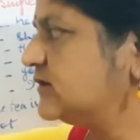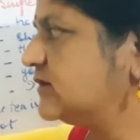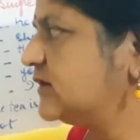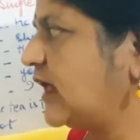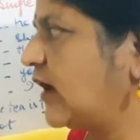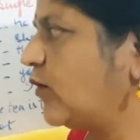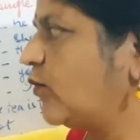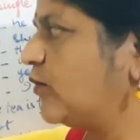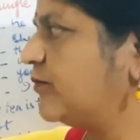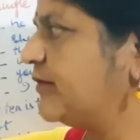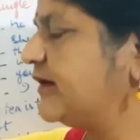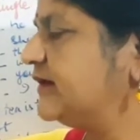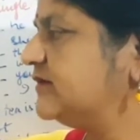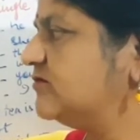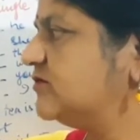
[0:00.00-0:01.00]
those
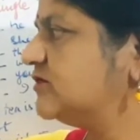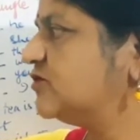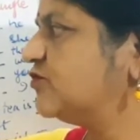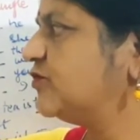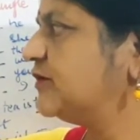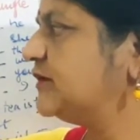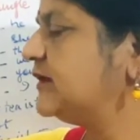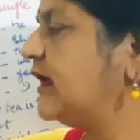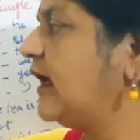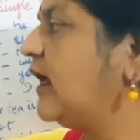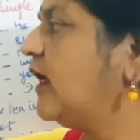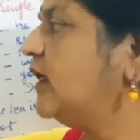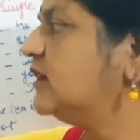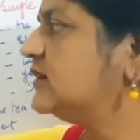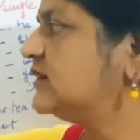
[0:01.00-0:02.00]
3 words are
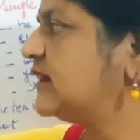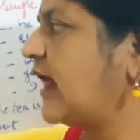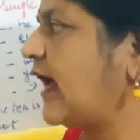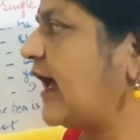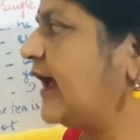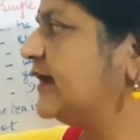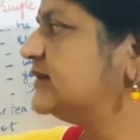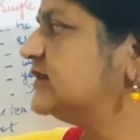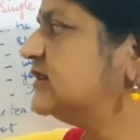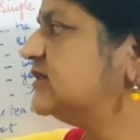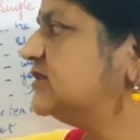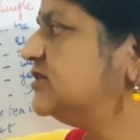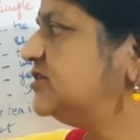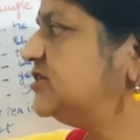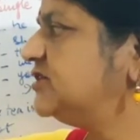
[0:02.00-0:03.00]
that,
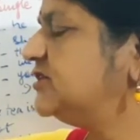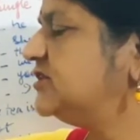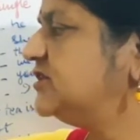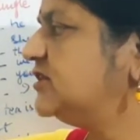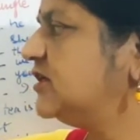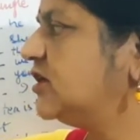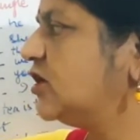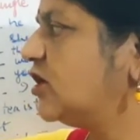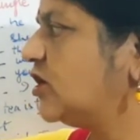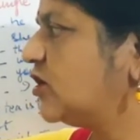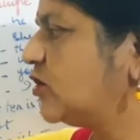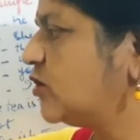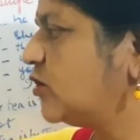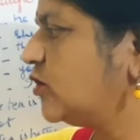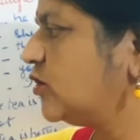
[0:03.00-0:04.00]
she,
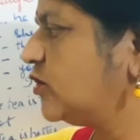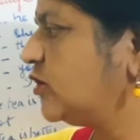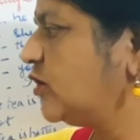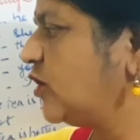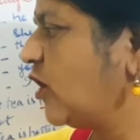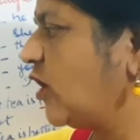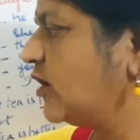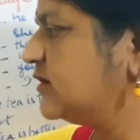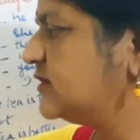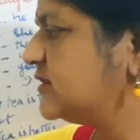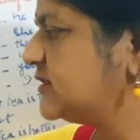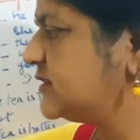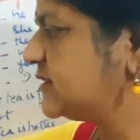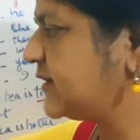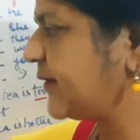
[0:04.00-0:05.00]
could not.
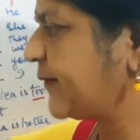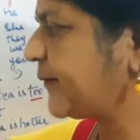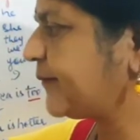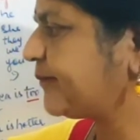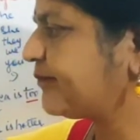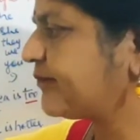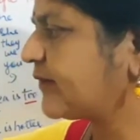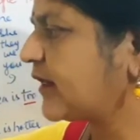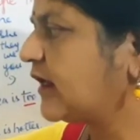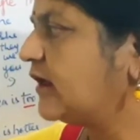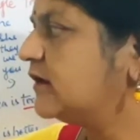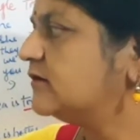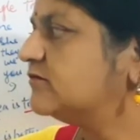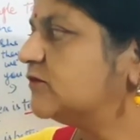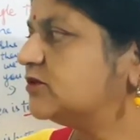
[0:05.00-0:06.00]
So if
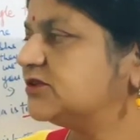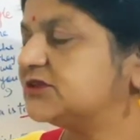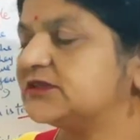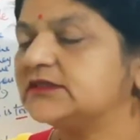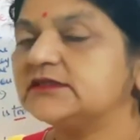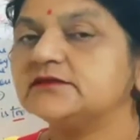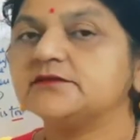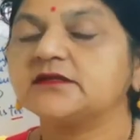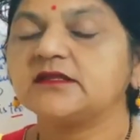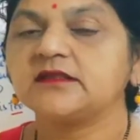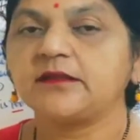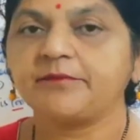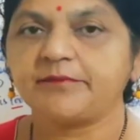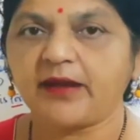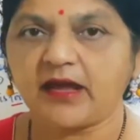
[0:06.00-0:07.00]
the question is in the
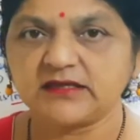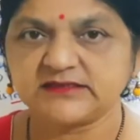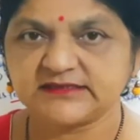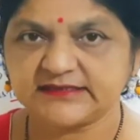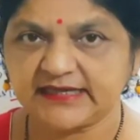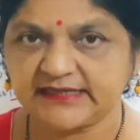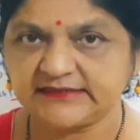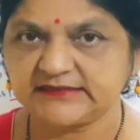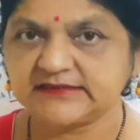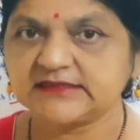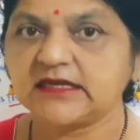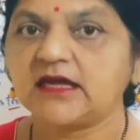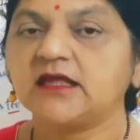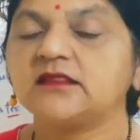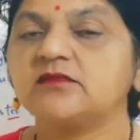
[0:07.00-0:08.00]
past tense,
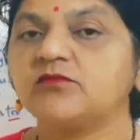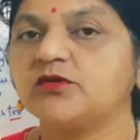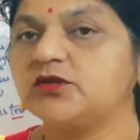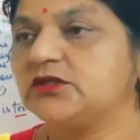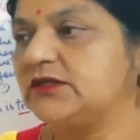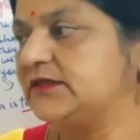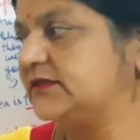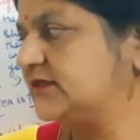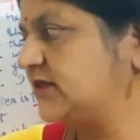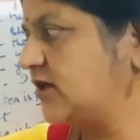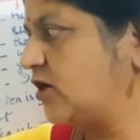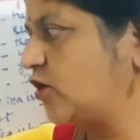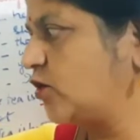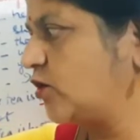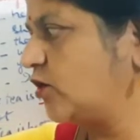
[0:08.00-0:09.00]
we write
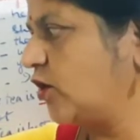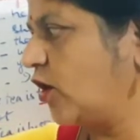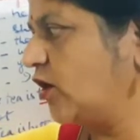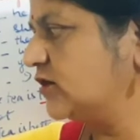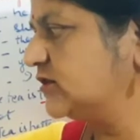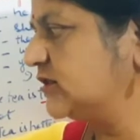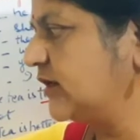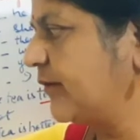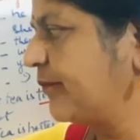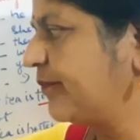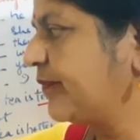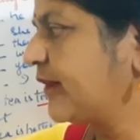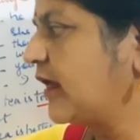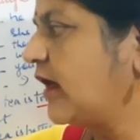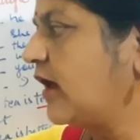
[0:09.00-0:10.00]
could not
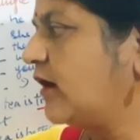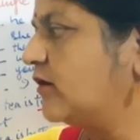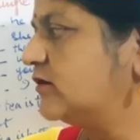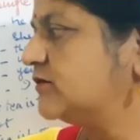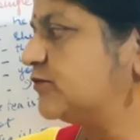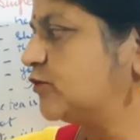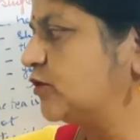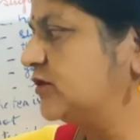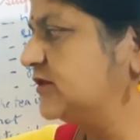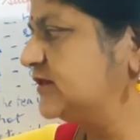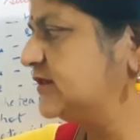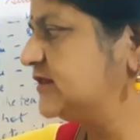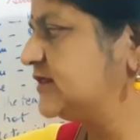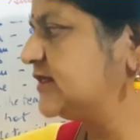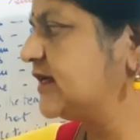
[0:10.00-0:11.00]
or
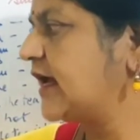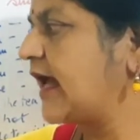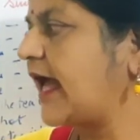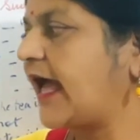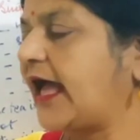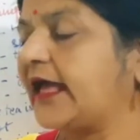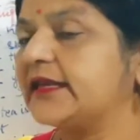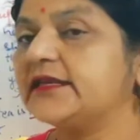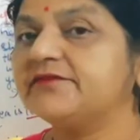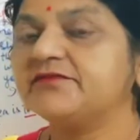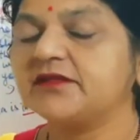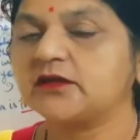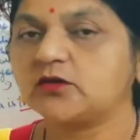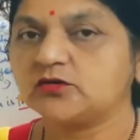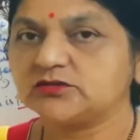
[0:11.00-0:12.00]
couldn't, and if
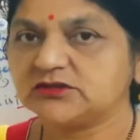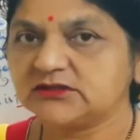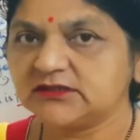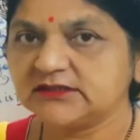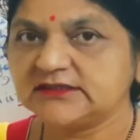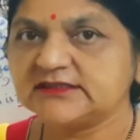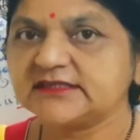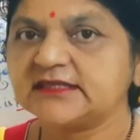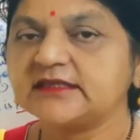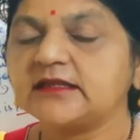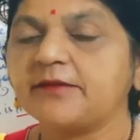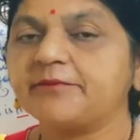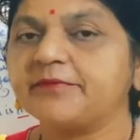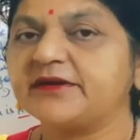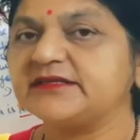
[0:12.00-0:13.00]
the question is in
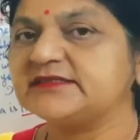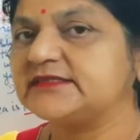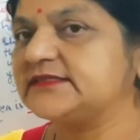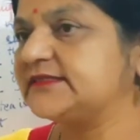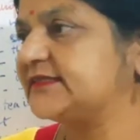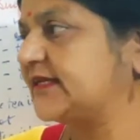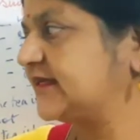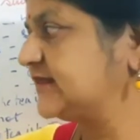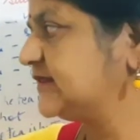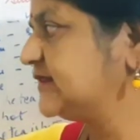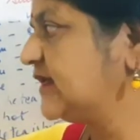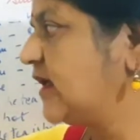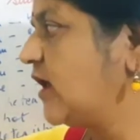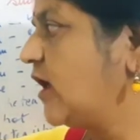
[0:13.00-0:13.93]
the present tense,